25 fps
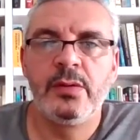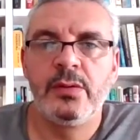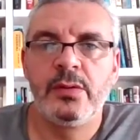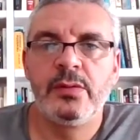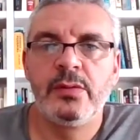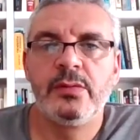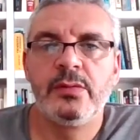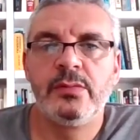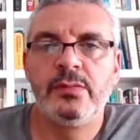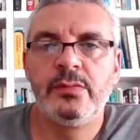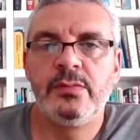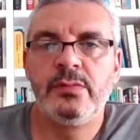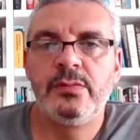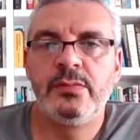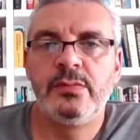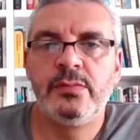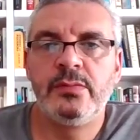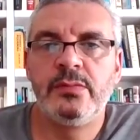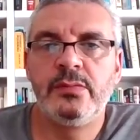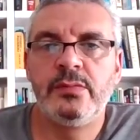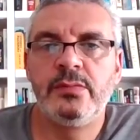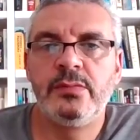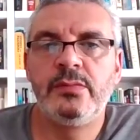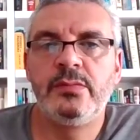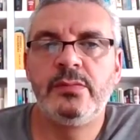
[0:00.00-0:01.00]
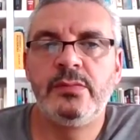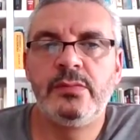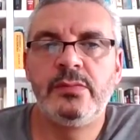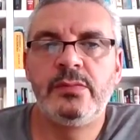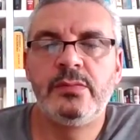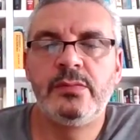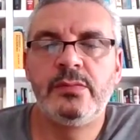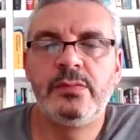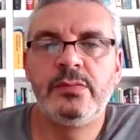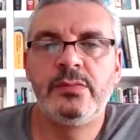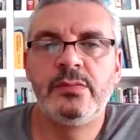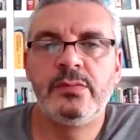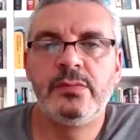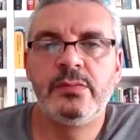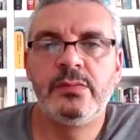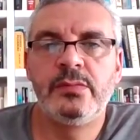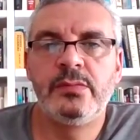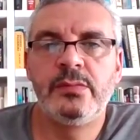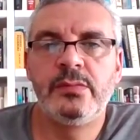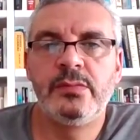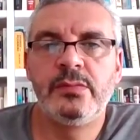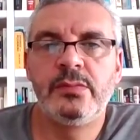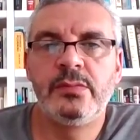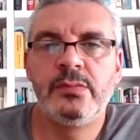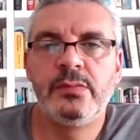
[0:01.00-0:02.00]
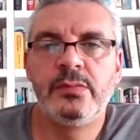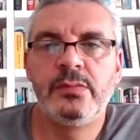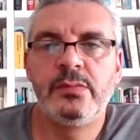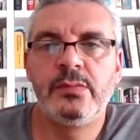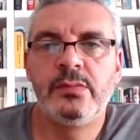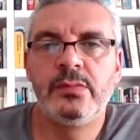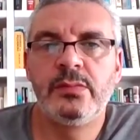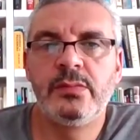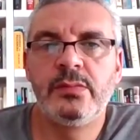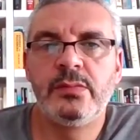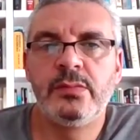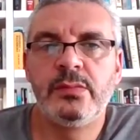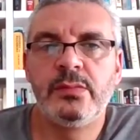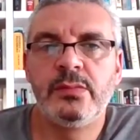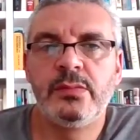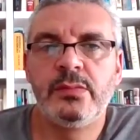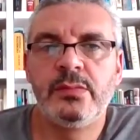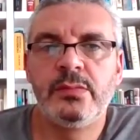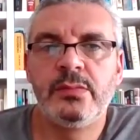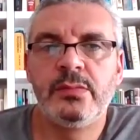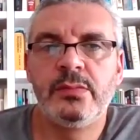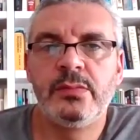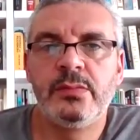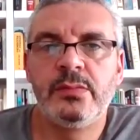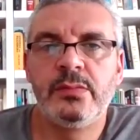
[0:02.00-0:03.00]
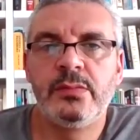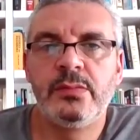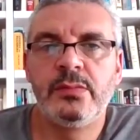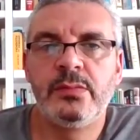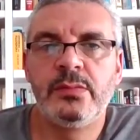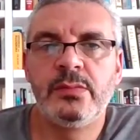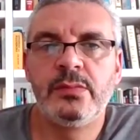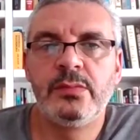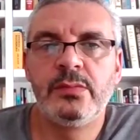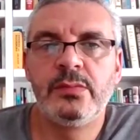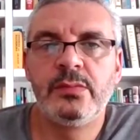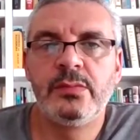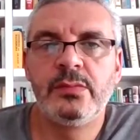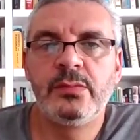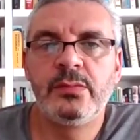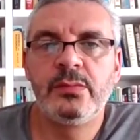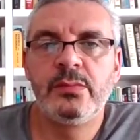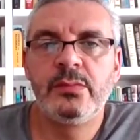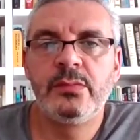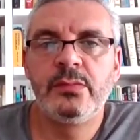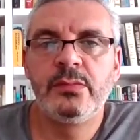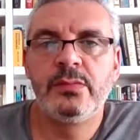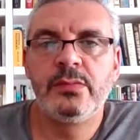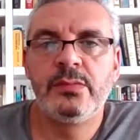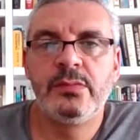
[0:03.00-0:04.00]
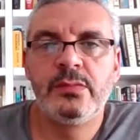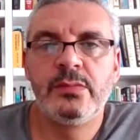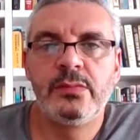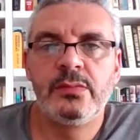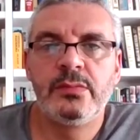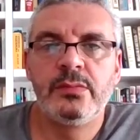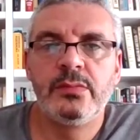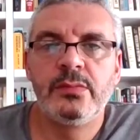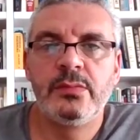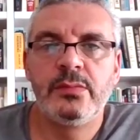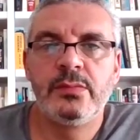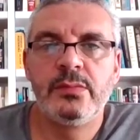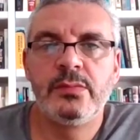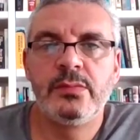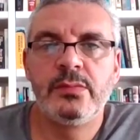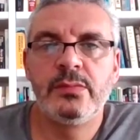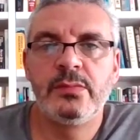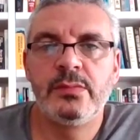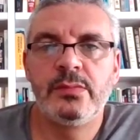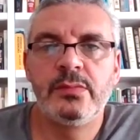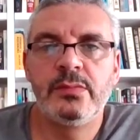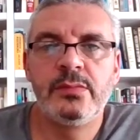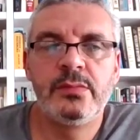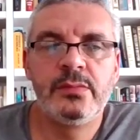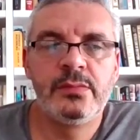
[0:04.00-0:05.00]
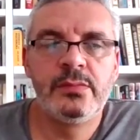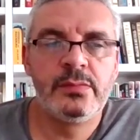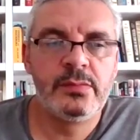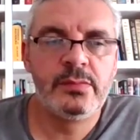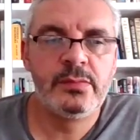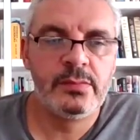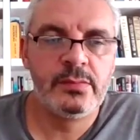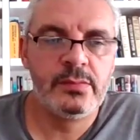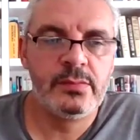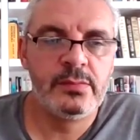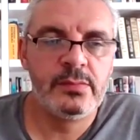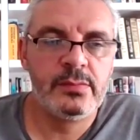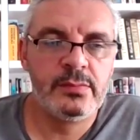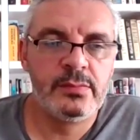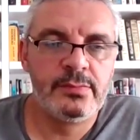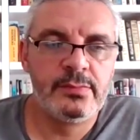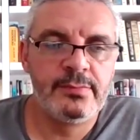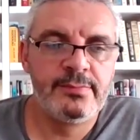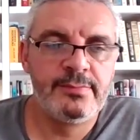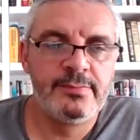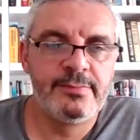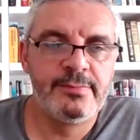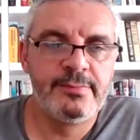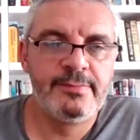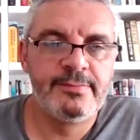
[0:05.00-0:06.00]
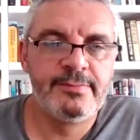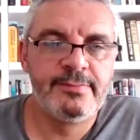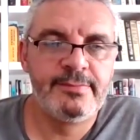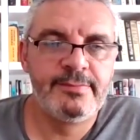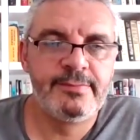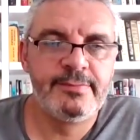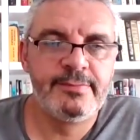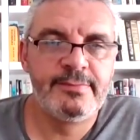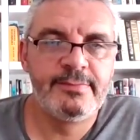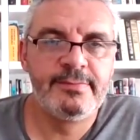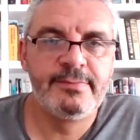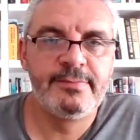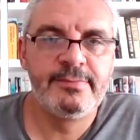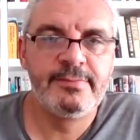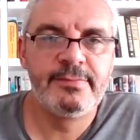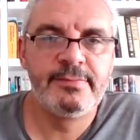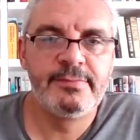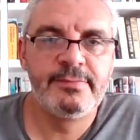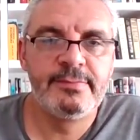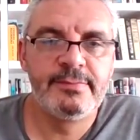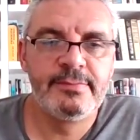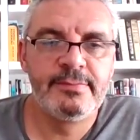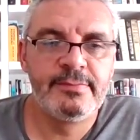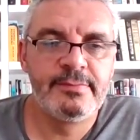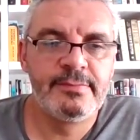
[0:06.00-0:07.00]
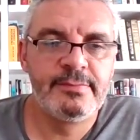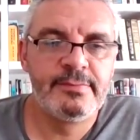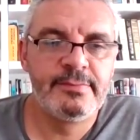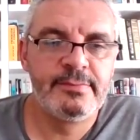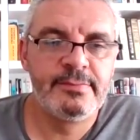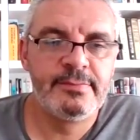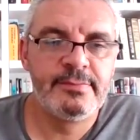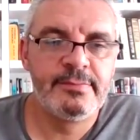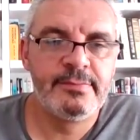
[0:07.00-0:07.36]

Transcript: [no speech]